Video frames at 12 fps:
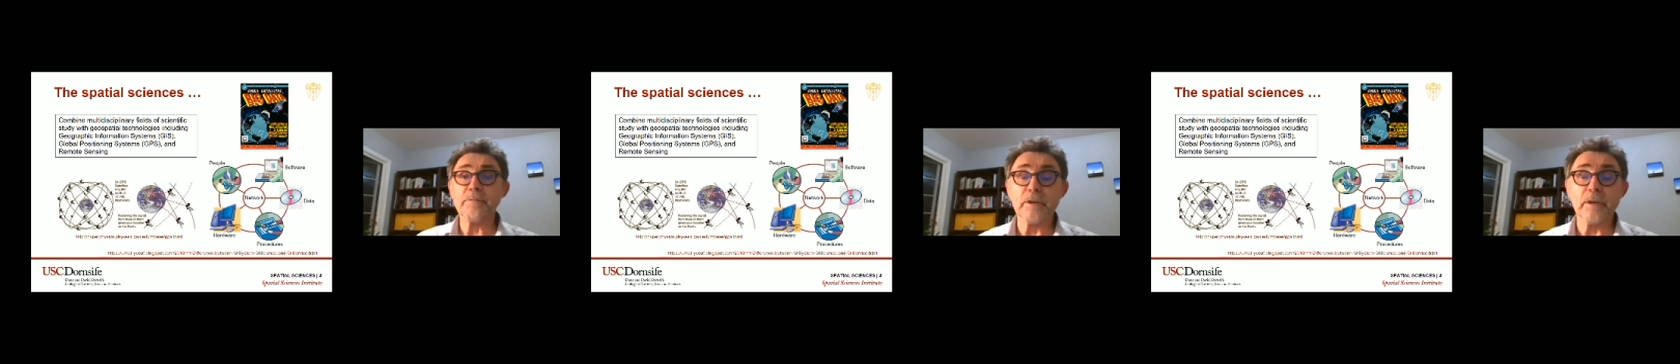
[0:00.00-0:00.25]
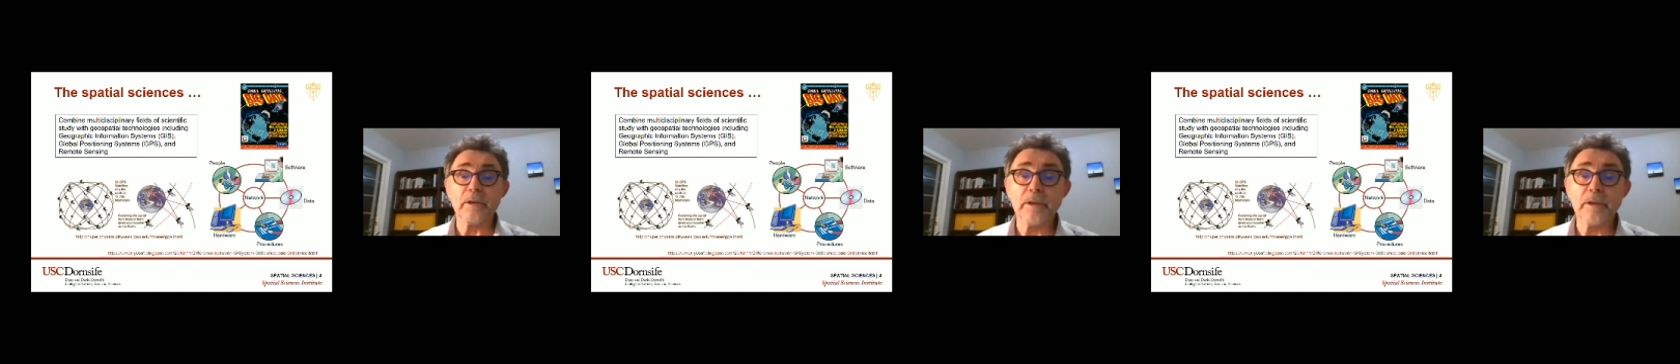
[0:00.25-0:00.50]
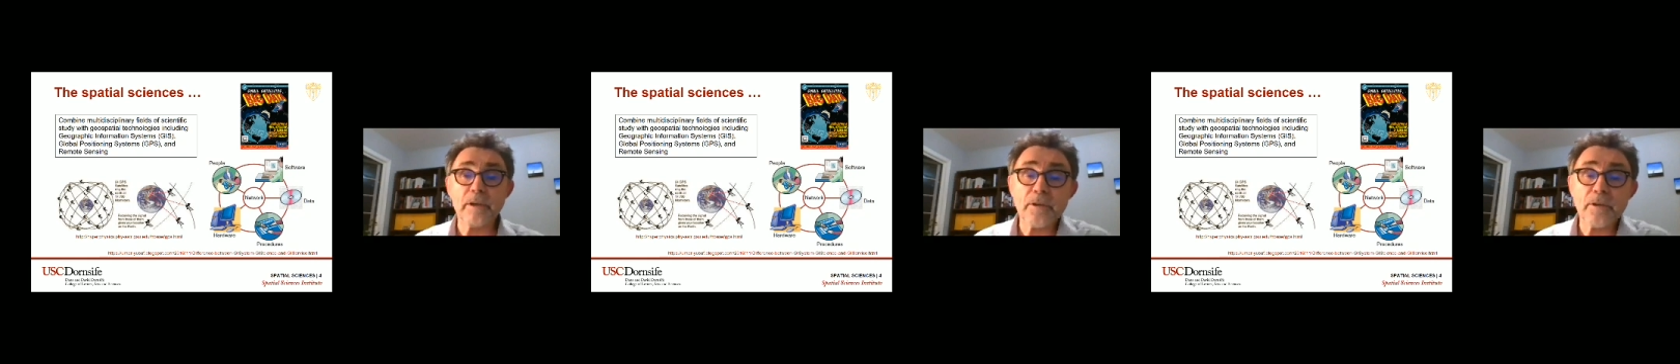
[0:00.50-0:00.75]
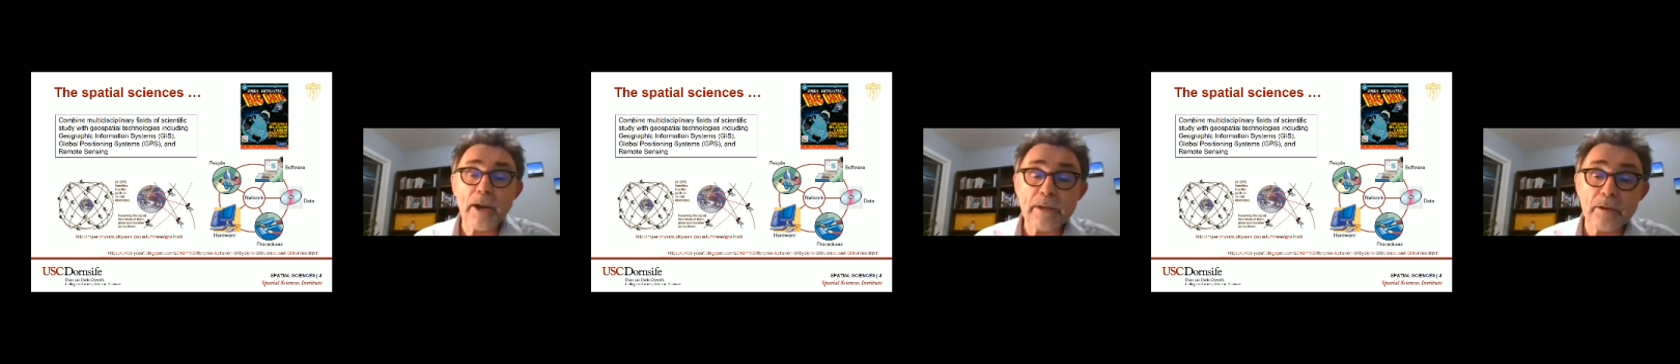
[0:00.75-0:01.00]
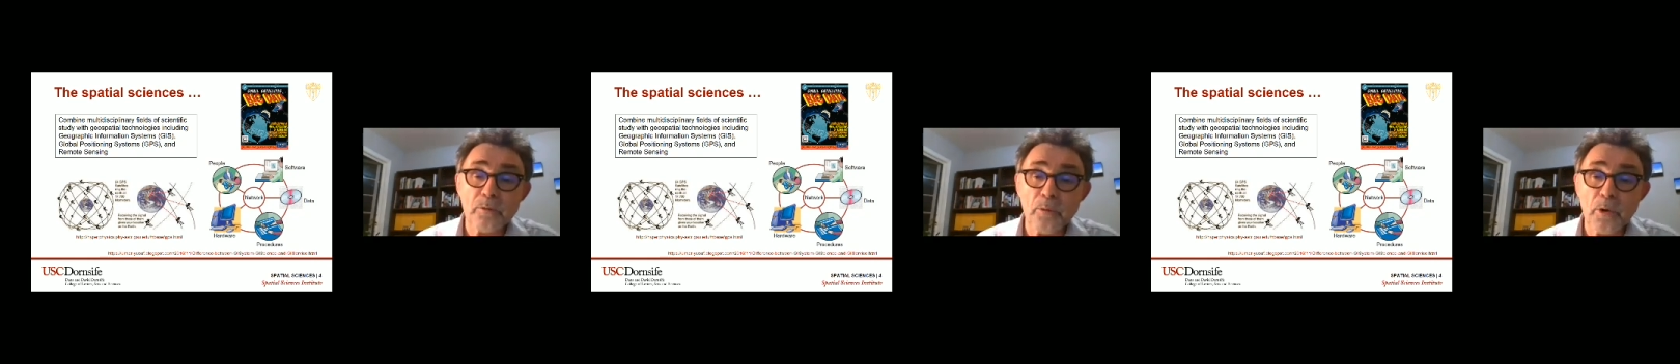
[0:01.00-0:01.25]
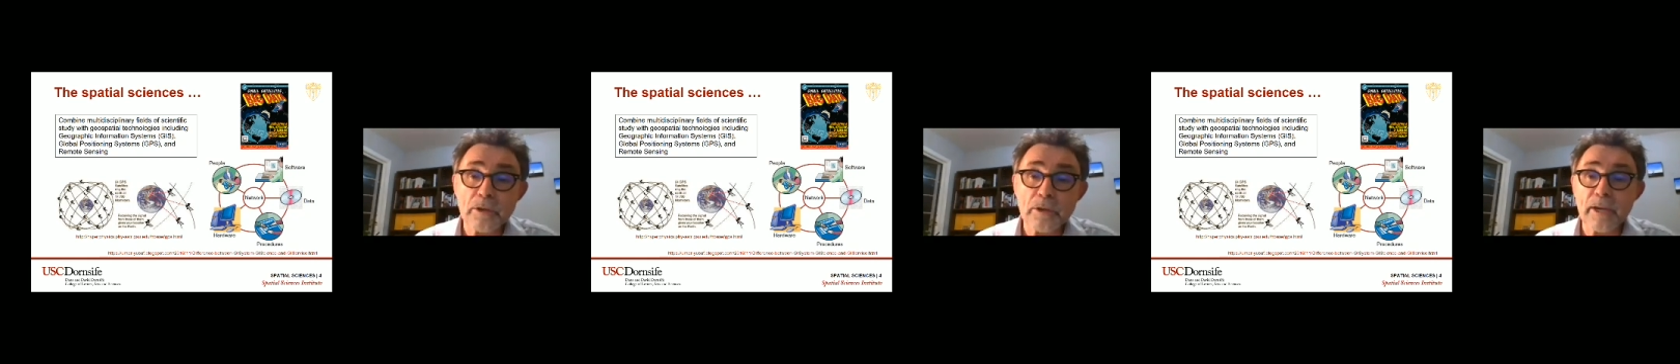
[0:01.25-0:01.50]
interact and work
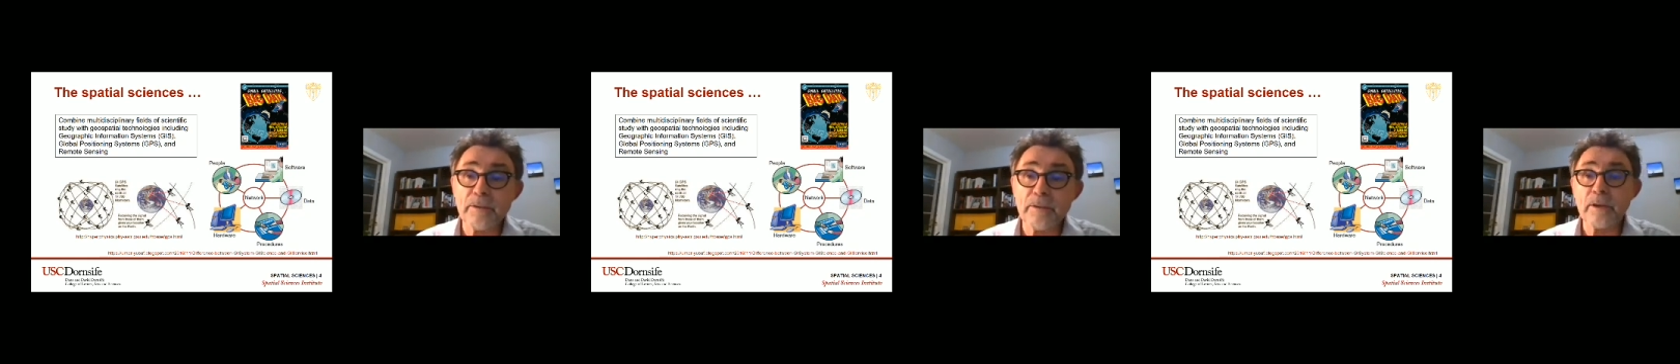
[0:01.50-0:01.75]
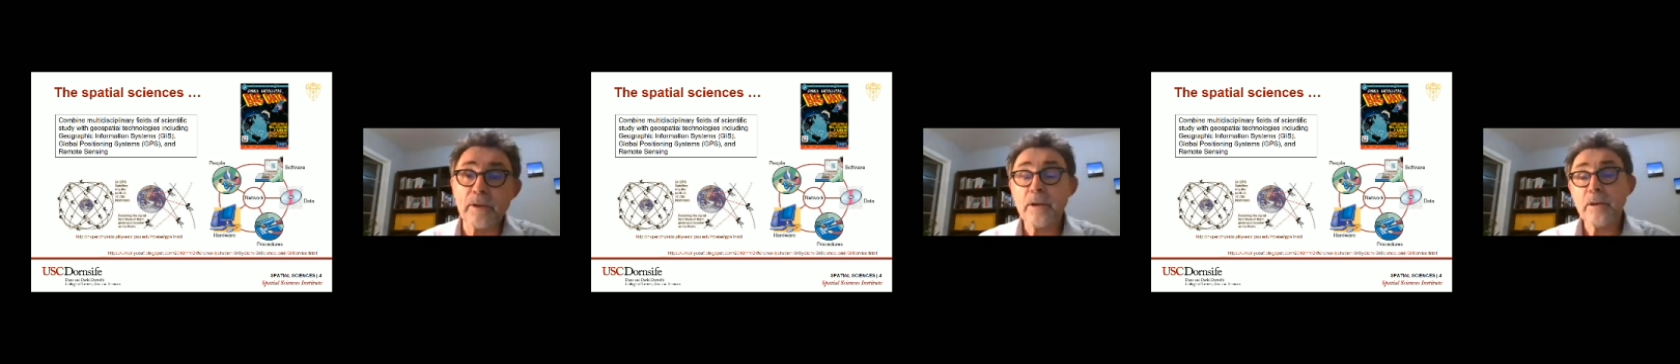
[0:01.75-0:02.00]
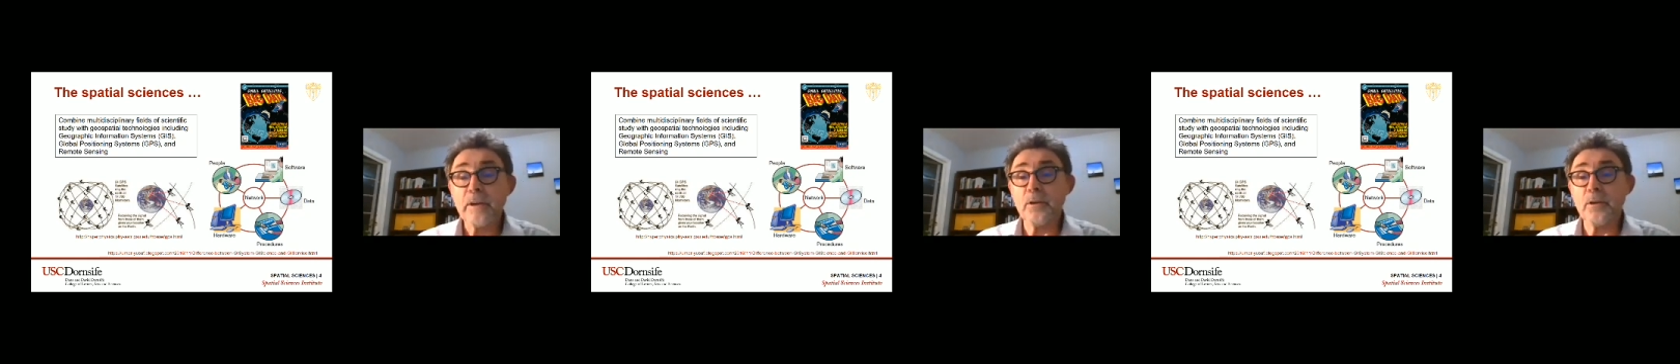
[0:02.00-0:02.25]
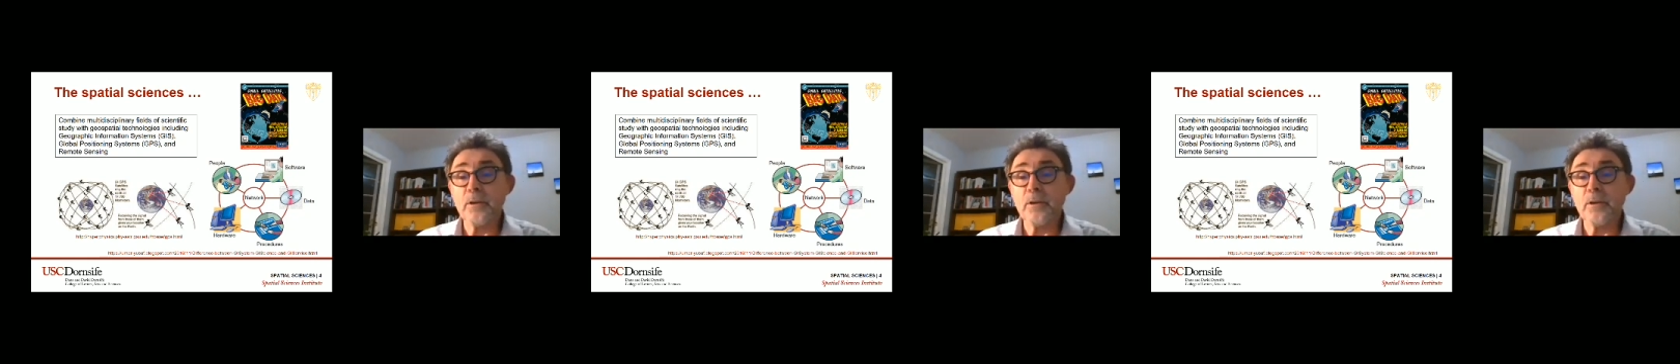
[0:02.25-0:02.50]
together in order